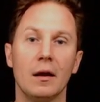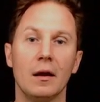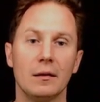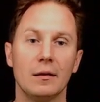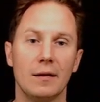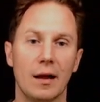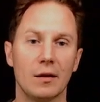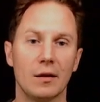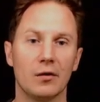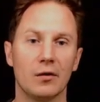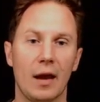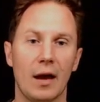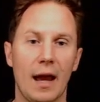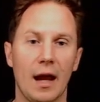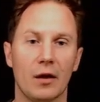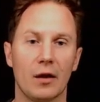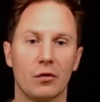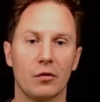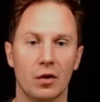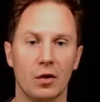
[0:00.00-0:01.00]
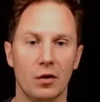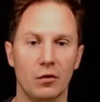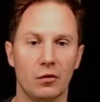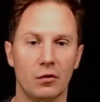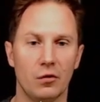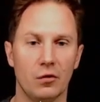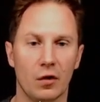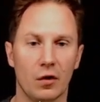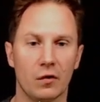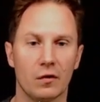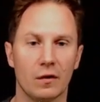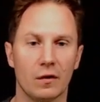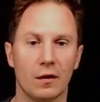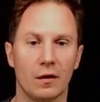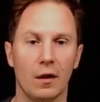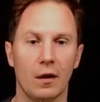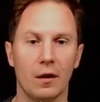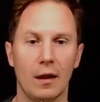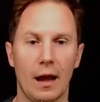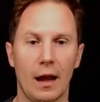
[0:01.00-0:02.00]
delta x is just
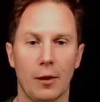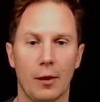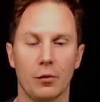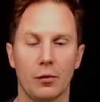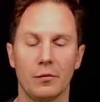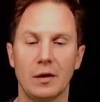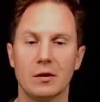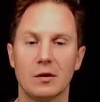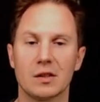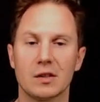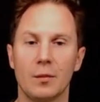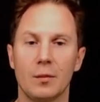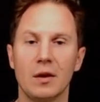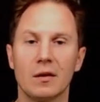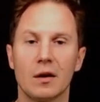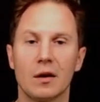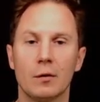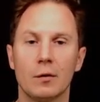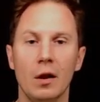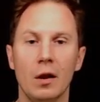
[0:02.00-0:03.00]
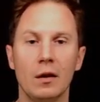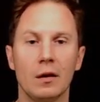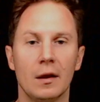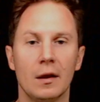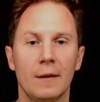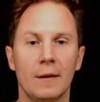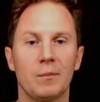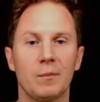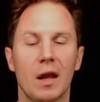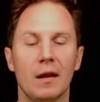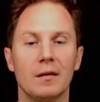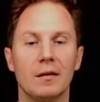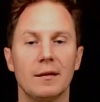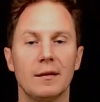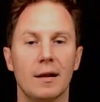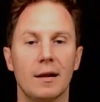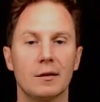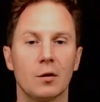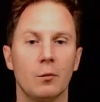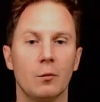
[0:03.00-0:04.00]
the length of each subinterval, and
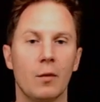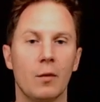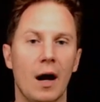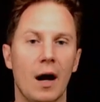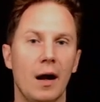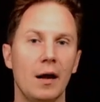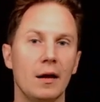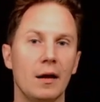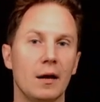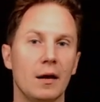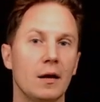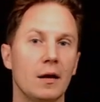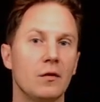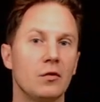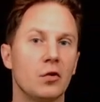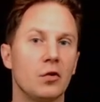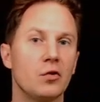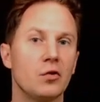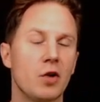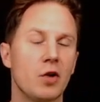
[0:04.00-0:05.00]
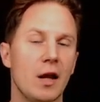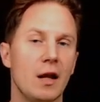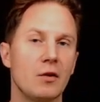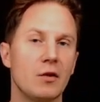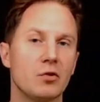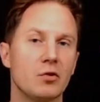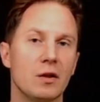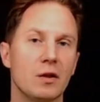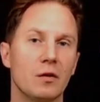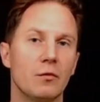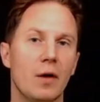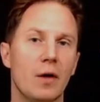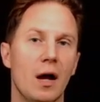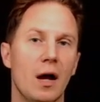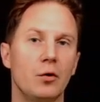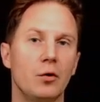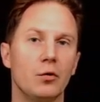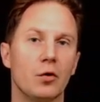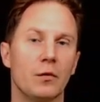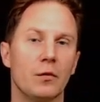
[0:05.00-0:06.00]
delta y is the change in the
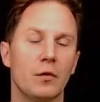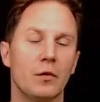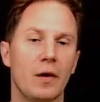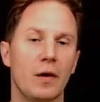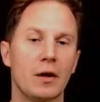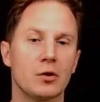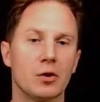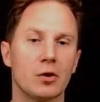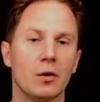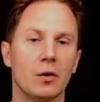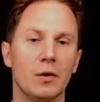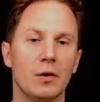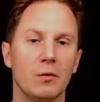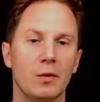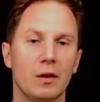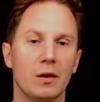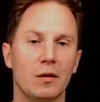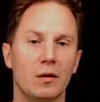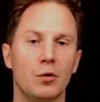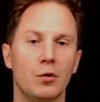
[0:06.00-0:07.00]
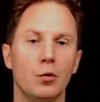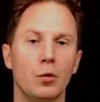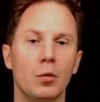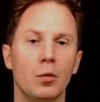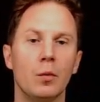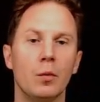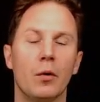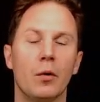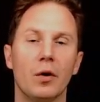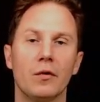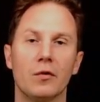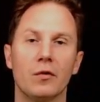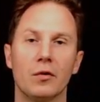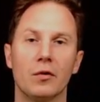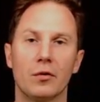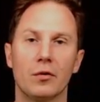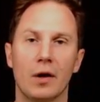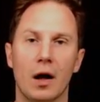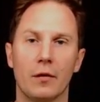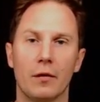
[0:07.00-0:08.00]
values of the function between the two points on
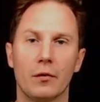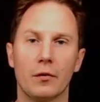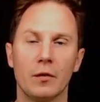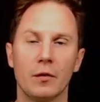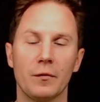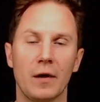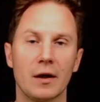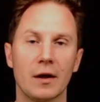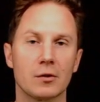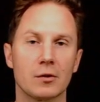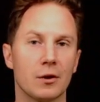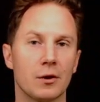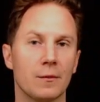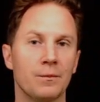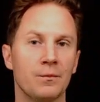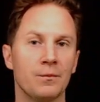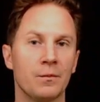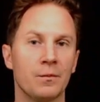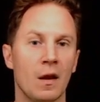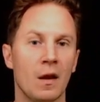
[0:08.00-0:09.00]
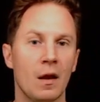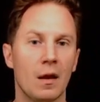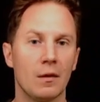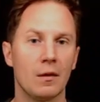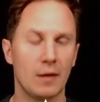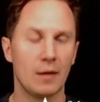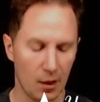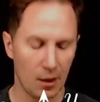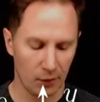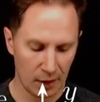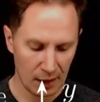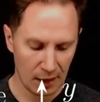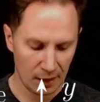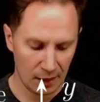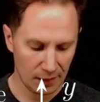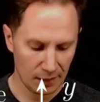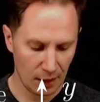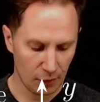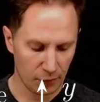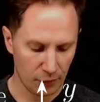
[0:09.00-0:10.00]
the graph of the function. Now,
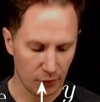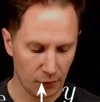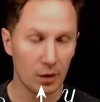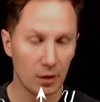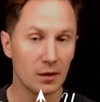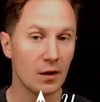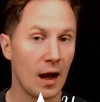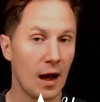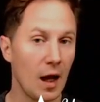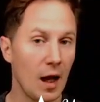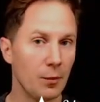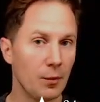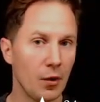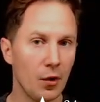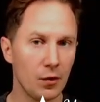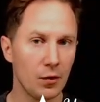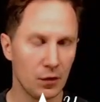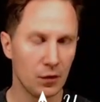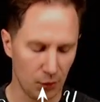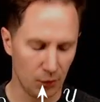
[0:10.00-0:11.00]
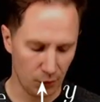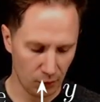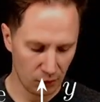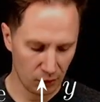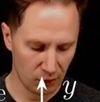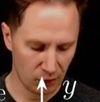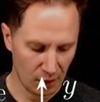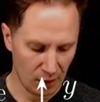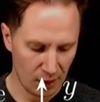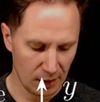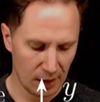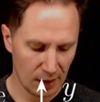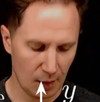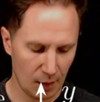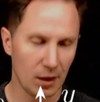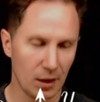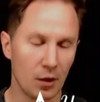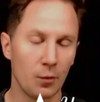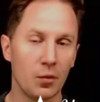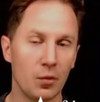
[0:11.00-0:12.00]
therefore, the hypotenuse can
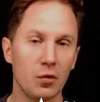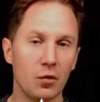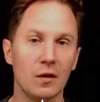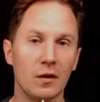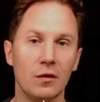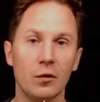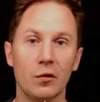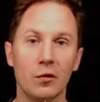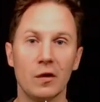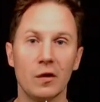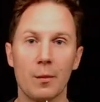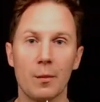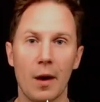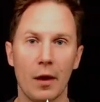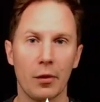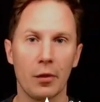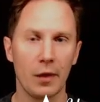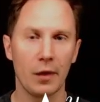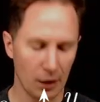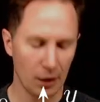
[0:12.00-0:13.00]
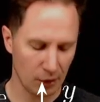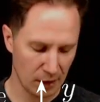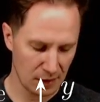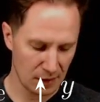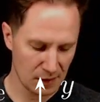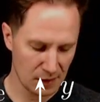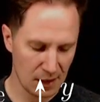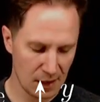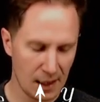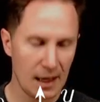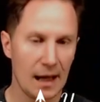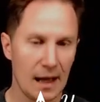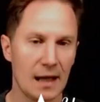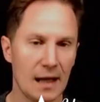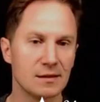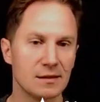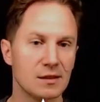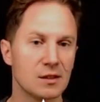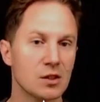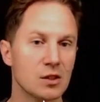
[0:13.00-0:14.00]
be computed using Pythagoras
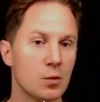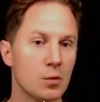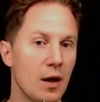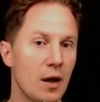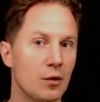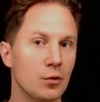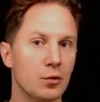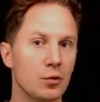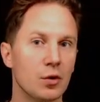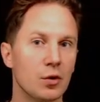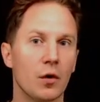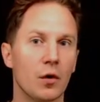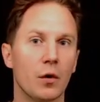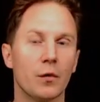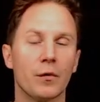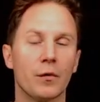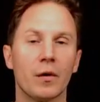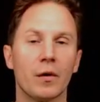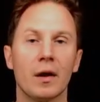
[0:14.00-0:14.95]
as the square root of